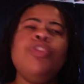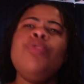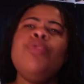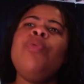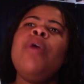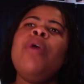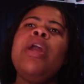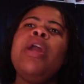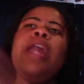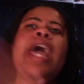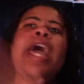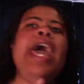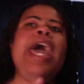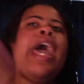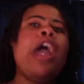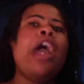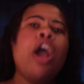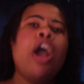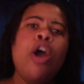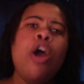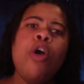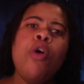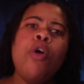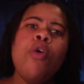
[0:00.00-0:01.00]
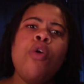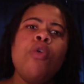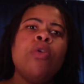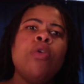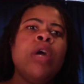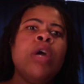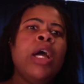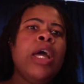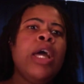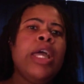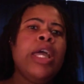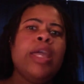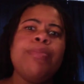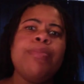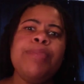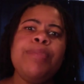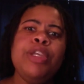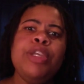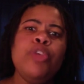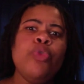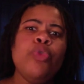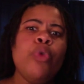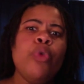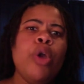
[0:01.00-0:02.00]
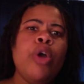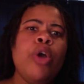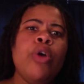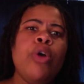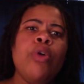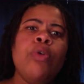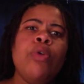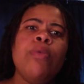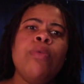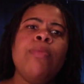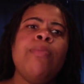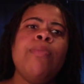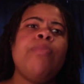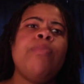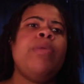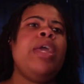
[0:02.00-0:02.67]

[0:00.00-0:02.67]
you want to act old and be grown